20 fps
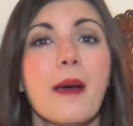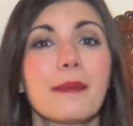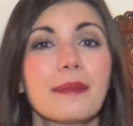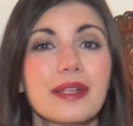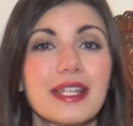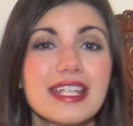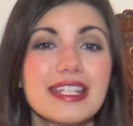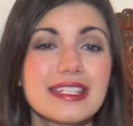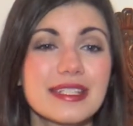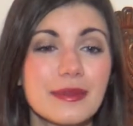
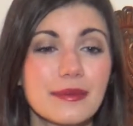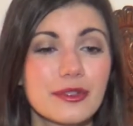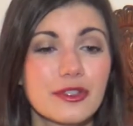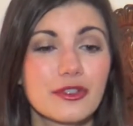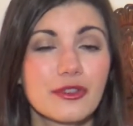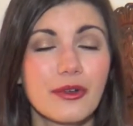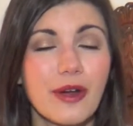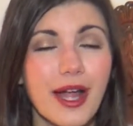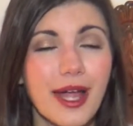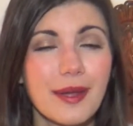Please
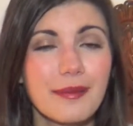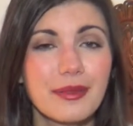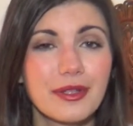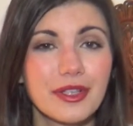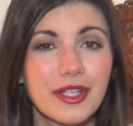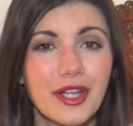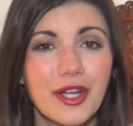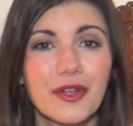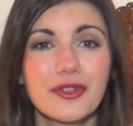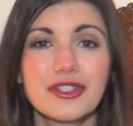subscribe
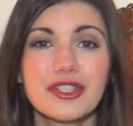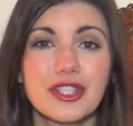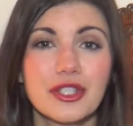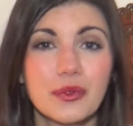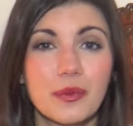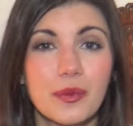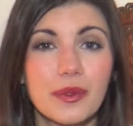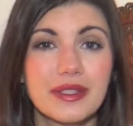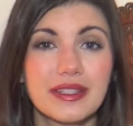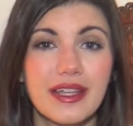below so
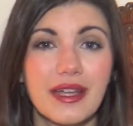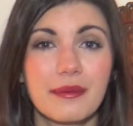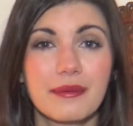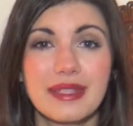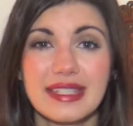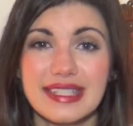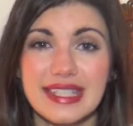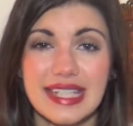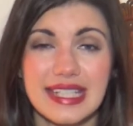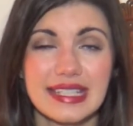you will not
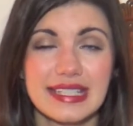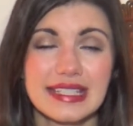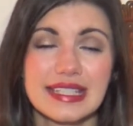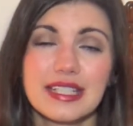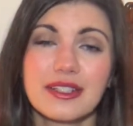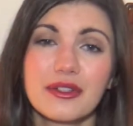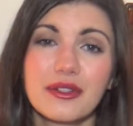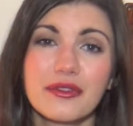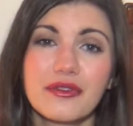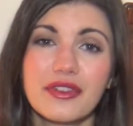miss a
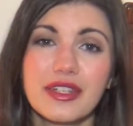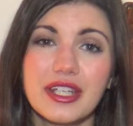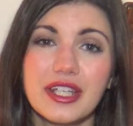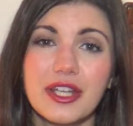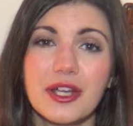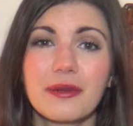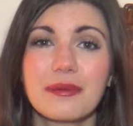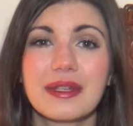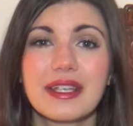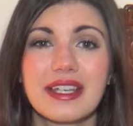single
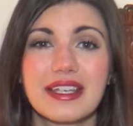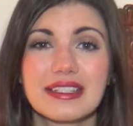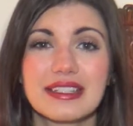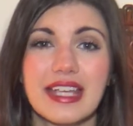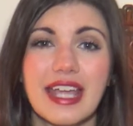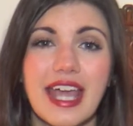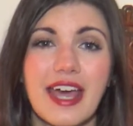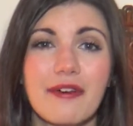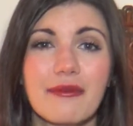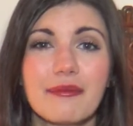video because
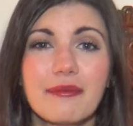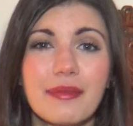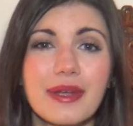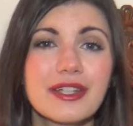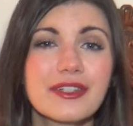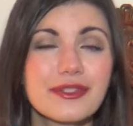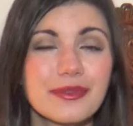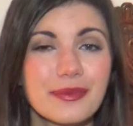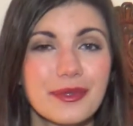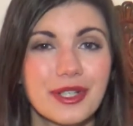I have
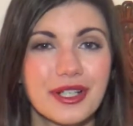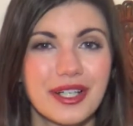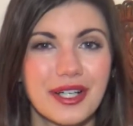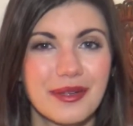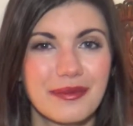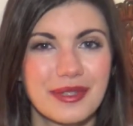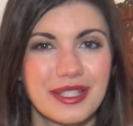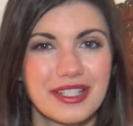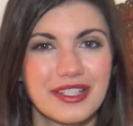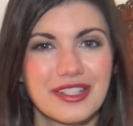much more
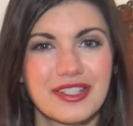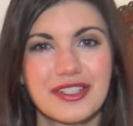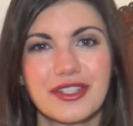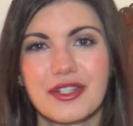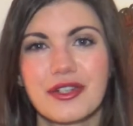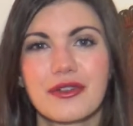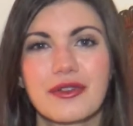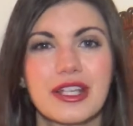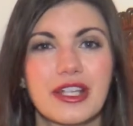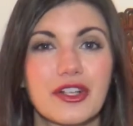coming soon,